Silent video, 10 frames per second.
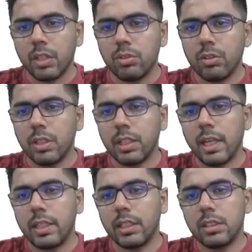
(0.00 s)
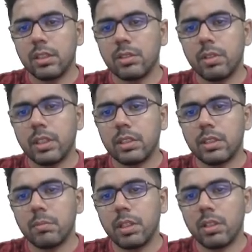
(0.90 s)
So you can write it in this way, it is
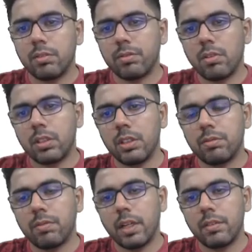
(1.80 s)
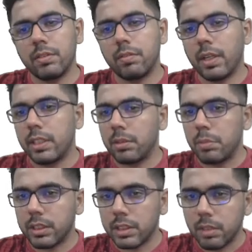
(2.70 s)
remainder of 45 divided
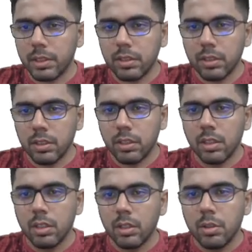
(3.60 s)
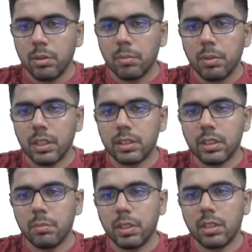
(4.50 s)
by 7 plus
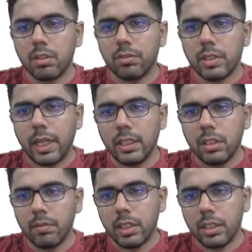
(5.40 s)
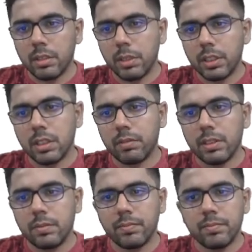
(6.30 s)
remainder of 10 divided by
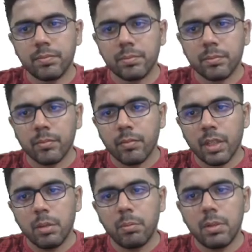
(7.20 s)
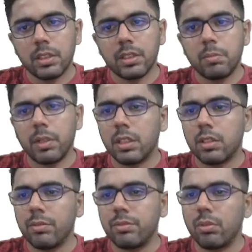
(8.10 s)
7 plus remainder
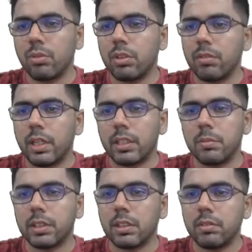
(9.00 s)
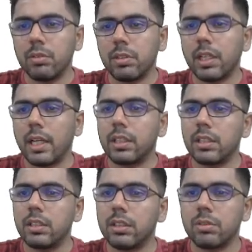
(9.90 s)
of 4 divided by 7. You can write it
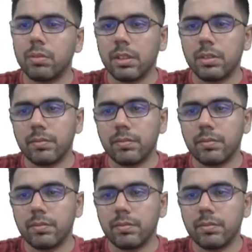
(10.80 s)
in this way.